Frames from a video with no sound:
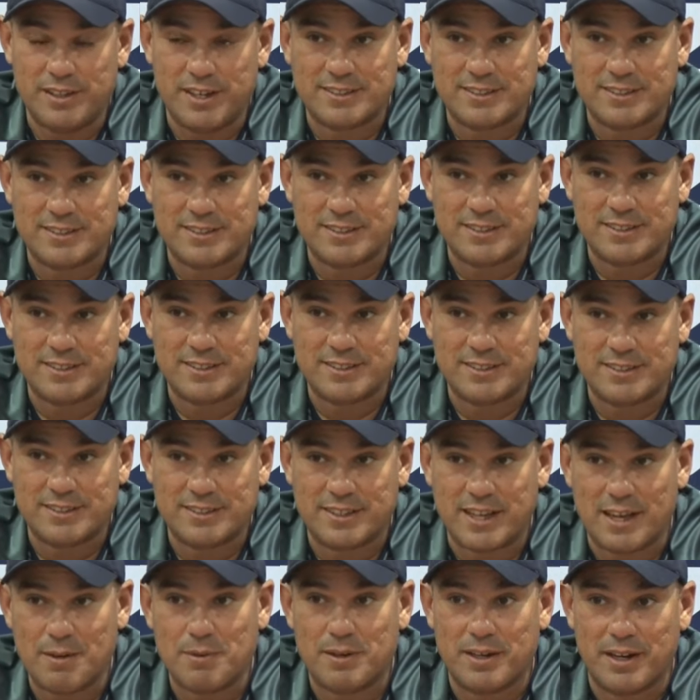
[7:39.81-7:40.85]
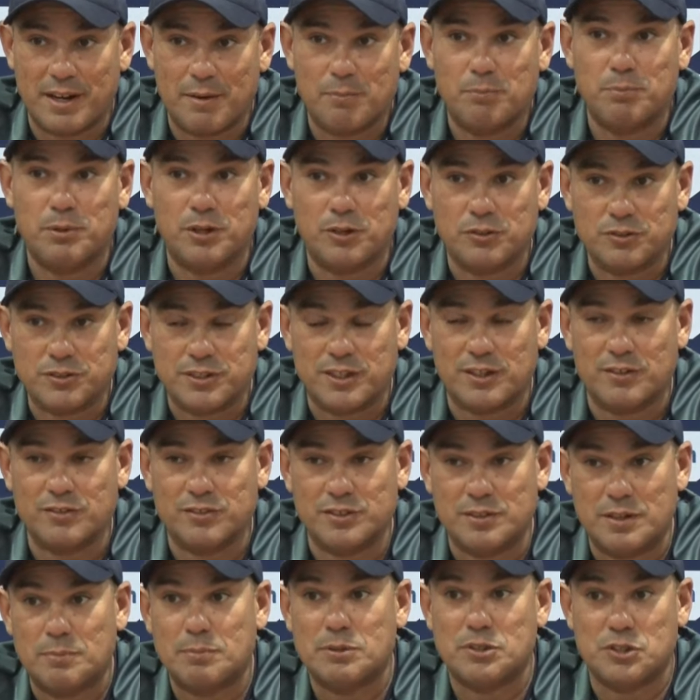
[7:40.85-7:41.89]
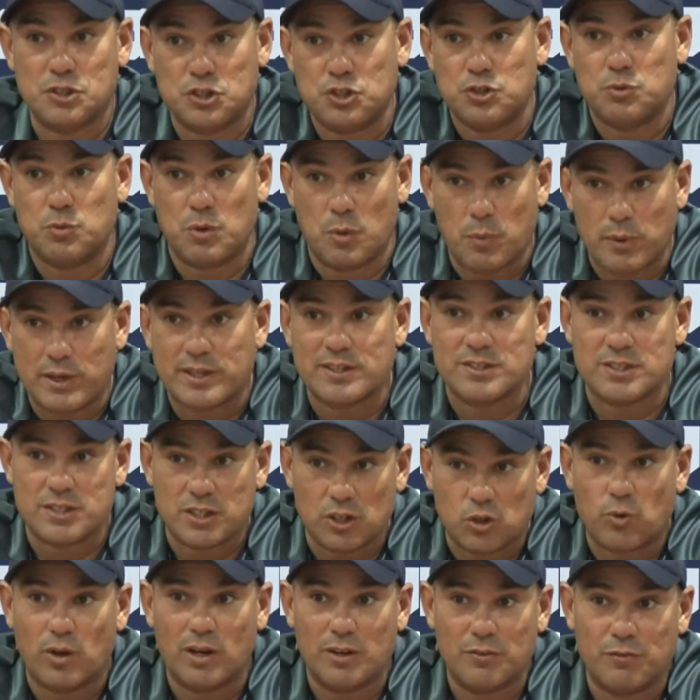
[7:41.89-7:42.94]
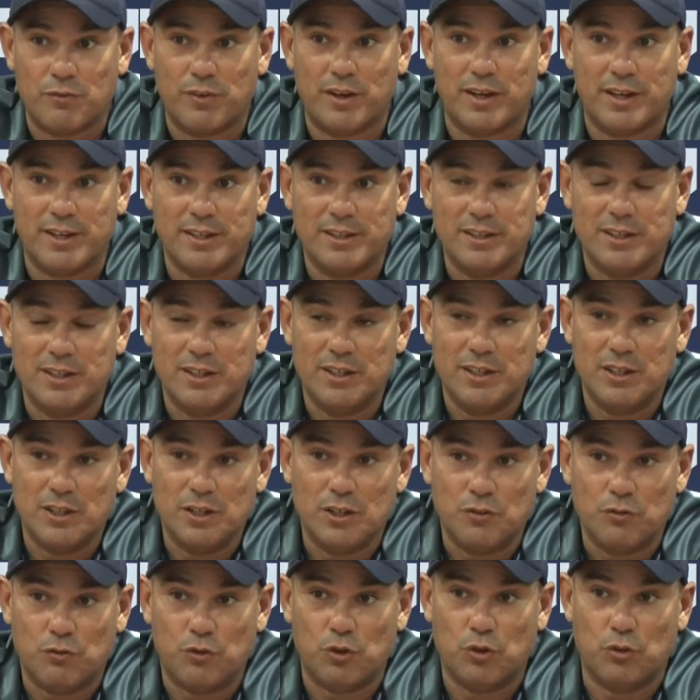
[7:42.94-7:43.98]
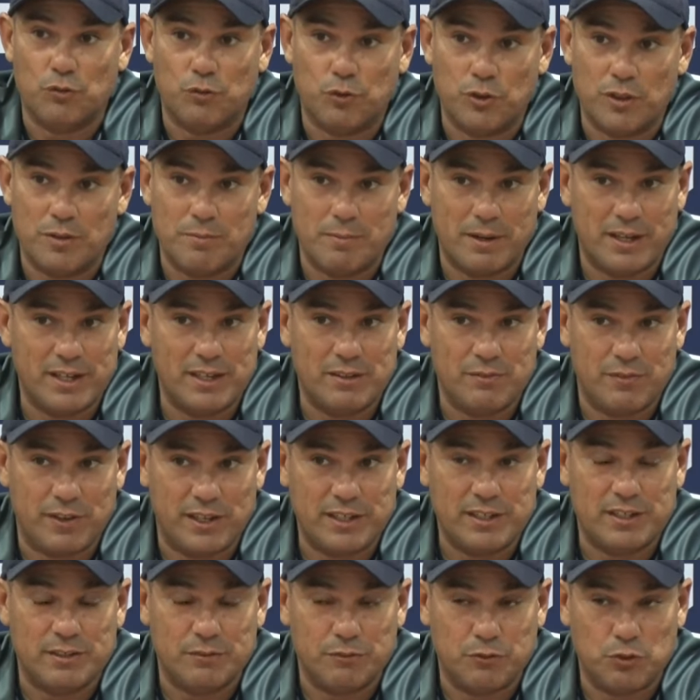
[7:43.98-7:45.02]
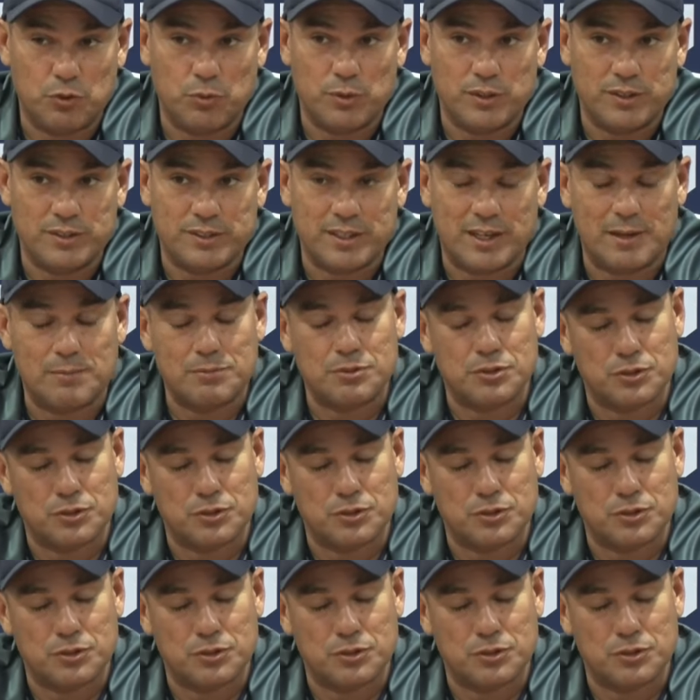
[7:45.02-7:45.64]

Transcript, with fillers: Guinea the next game and, and put ourselves in a position where we can still qualify for, for the main event in a few weeks' time.